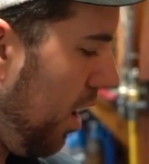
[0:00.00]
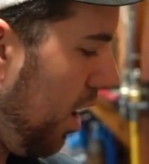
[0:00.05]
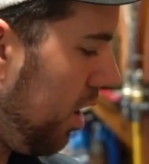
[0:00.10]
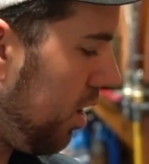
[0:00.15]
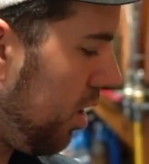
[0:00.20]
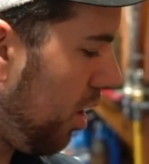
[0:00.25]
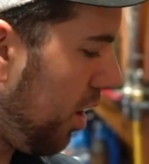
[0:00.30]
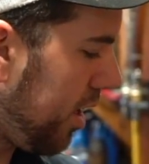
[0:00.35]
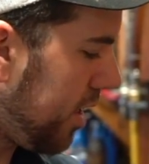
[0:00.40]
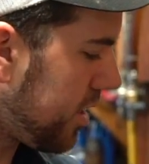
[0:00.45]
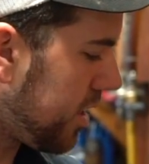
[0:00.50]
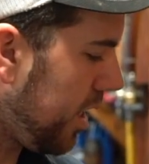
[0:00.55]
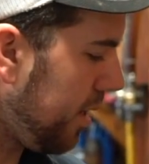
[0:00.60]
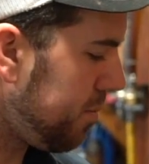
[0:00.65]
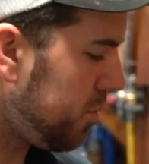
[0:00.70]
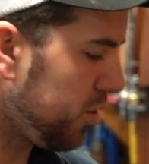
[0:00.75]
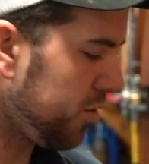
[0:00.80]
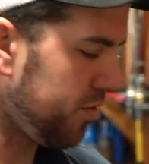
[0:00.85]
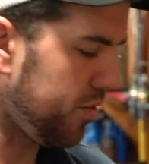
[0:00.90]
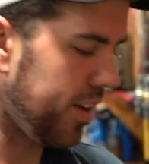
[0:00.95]
A lot of
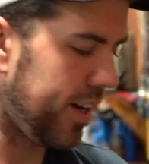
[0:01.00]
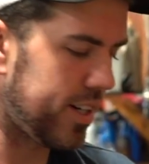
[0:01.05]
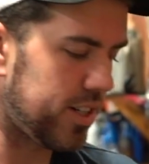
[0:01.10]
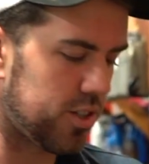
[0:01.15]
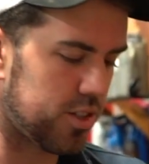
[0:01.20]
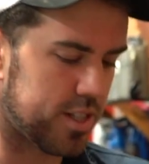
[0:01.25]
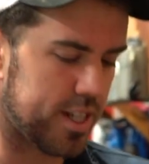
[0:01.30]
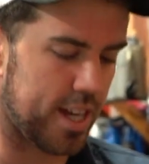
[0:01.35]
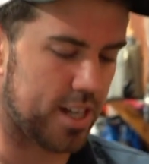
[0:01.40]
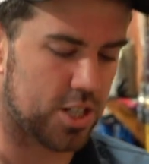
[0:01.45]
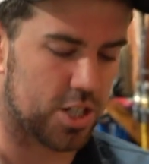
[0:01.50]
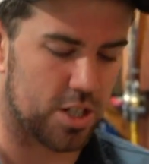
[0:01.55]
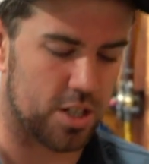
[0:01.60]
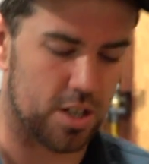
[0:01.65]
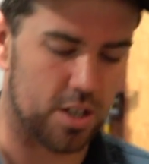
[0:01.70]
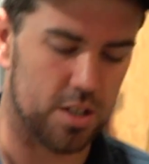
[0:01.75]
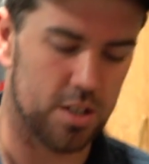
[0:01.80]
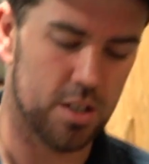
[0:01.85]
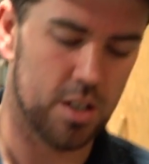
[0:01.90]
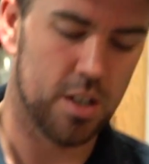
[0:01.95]
times you'll find your
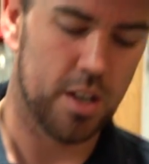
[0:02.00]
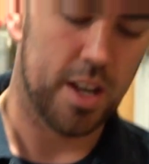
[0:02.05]
tensioner